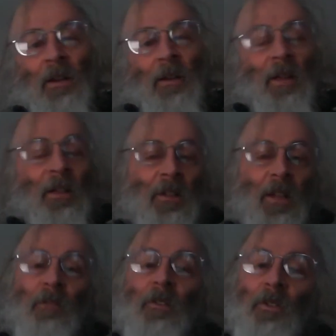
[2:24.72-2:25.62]
that's the
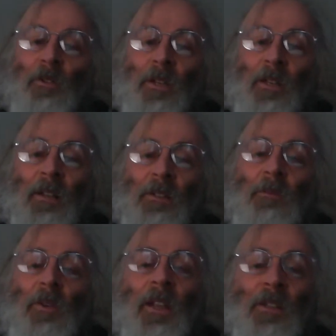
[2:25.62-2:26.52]
end of the story. That's
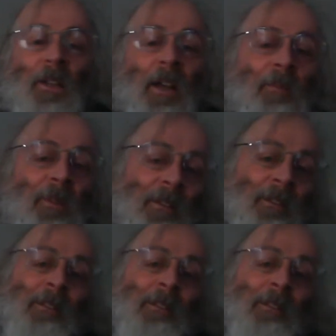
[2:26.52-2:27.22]
what actually happened,